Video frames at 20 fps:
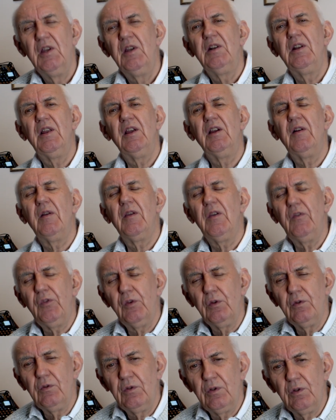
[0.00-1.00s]
Now, if
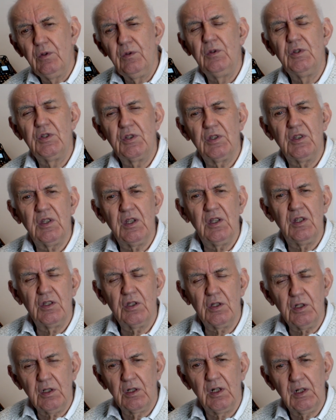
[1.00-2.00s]
you use the
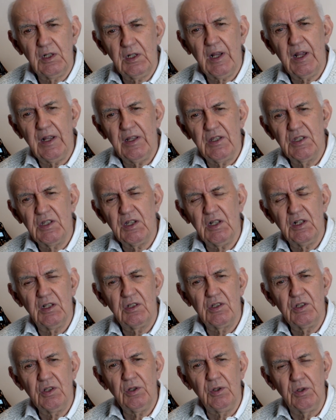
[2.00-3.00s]
internal antenna
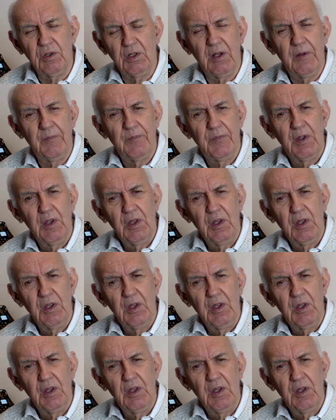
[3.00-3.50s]
tuner